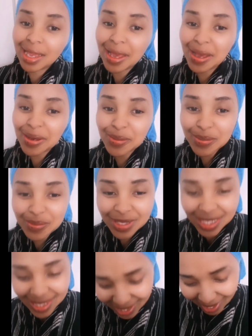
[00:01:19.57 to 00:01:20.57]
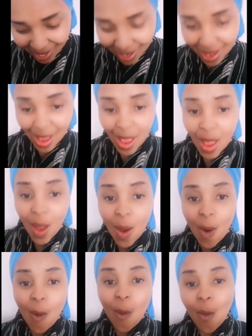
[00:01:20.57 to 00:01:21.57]
comes.
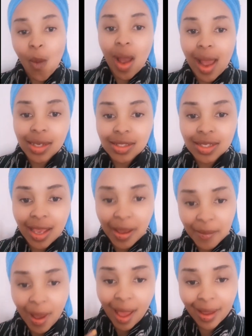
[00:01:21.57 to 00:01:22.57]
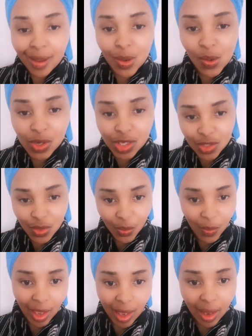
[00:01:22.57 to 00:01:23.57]
what am I going to
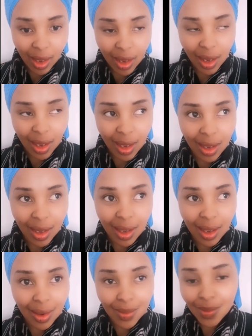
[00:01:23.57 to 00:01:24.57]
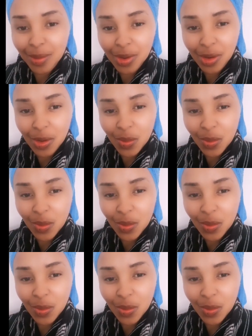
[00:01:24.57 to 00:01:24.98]
wear? What am I gonna